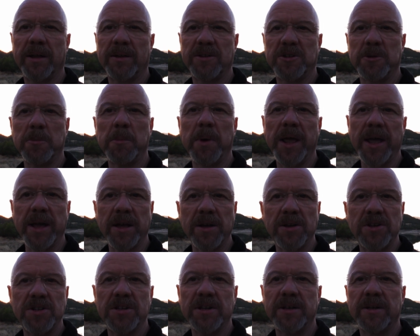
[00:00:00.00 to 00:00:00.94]
some
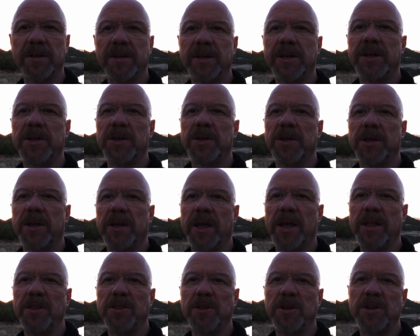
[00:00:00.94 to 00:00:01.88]
links
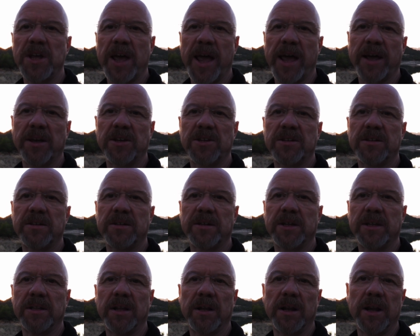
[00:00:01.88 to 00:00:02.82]
in the text,
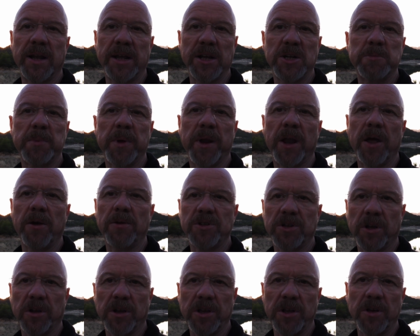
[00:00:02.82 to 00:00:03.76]
in the links below,
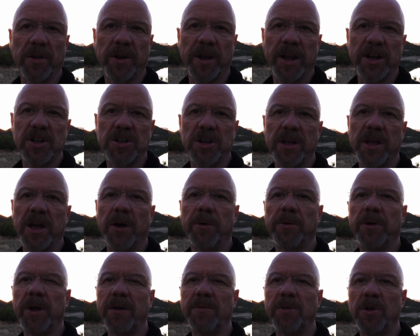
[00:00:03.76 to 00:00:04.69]
so that you can actually go
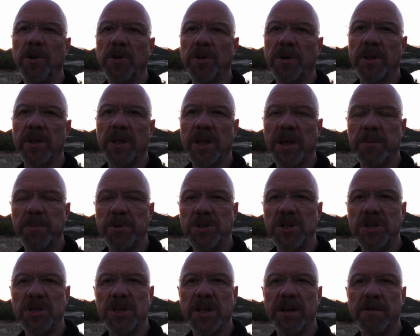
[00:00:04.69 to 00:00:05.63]
and have a look at the
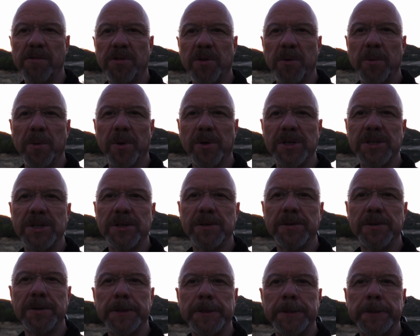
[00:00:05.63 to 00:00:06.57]
images there if you want
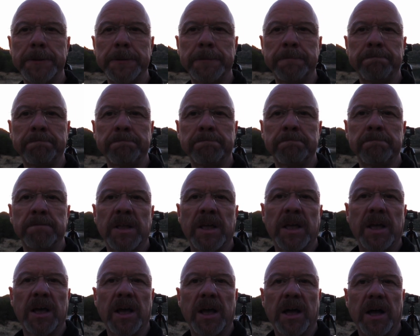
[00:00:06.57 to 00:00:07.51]
to.
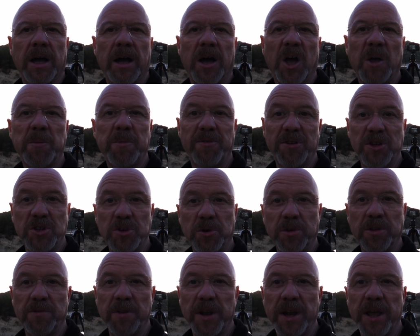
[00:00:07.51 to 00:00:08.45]
I hope you've
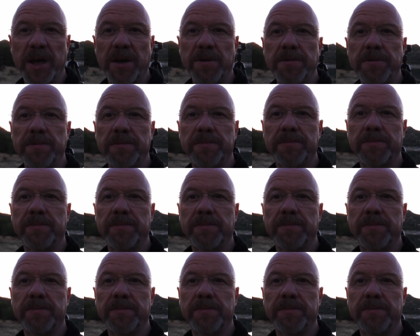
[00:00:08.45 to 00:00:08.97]
enjoyed the video.